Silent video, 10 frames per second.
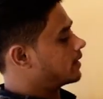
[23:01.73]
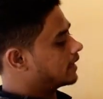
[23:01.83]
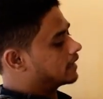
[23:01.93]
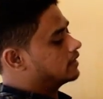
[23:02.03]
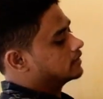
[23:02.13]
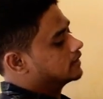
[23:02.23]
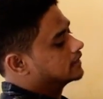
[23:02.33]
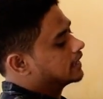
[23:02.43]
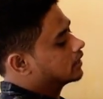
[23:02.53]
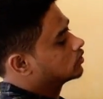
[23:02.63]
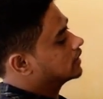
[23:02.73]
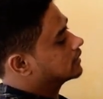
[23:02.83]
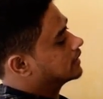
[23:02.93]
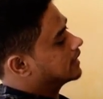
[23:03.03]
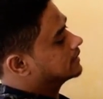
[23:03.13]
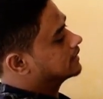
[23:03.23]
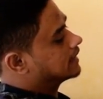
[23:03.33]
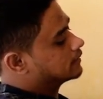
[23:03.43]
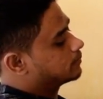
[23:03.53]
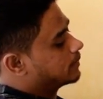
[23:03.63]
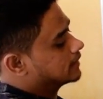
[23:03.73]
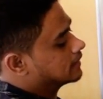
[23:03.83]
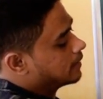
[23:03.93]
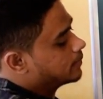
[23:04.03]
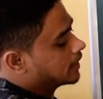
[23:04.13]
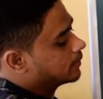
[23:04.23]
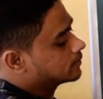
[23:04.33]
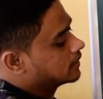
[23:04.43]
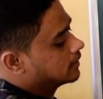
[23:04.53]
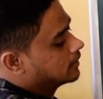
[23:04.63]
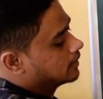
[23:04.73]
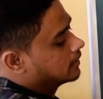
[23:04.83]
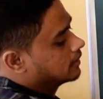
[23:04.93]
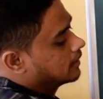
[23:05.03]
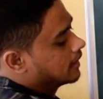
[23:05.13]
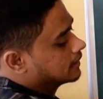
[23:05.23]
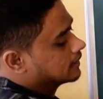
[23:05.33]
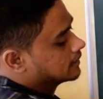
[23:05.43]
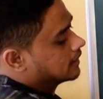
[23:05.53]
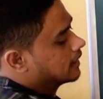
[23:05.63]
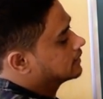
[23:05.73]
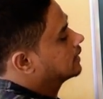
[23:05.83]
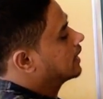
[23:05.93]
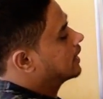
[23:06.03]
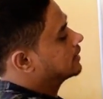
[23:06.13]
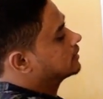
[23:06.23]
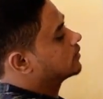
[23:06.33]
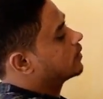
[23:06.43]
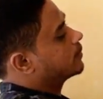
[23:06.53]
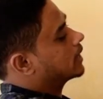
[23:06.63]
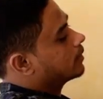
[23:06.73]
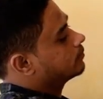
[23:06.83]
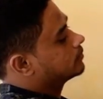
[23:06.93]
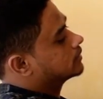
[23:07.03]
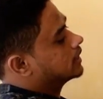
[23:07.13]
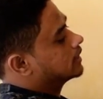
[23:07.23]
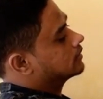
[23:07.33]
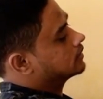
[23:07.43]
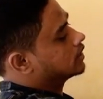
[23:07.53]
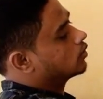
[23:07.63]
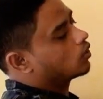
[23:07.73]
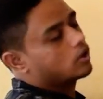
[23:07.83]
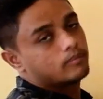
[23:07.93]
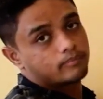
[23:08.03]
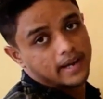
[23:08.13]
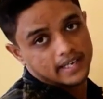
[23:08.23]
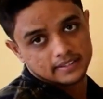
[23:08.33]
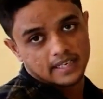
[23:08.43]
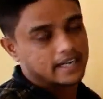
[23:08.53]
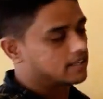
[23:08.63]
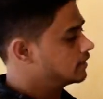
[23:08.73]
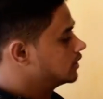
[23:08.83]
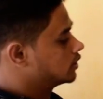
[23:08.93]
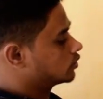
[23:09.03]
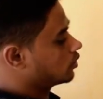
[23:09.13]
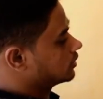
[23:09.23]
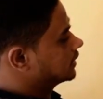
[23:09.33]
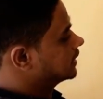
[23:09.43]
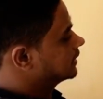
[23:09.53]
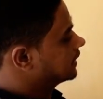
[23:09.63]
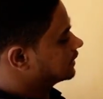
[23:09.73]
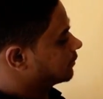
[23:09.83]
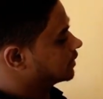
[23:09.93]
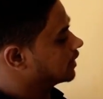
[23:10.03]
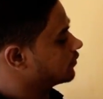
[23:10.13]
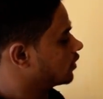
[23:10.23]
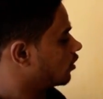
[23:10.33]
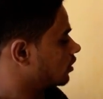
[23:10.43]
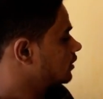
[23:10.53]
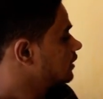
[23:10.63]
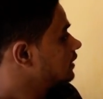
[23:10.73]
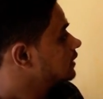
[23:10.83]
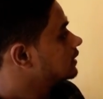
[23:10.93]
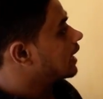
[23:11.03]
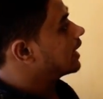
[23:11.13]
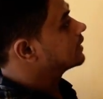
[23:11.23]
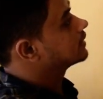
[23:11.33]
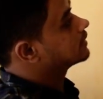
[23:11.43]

right? This negative charge take this H plus and becomes like this H, and this will become CO minus, right? So this is the substrate we got, and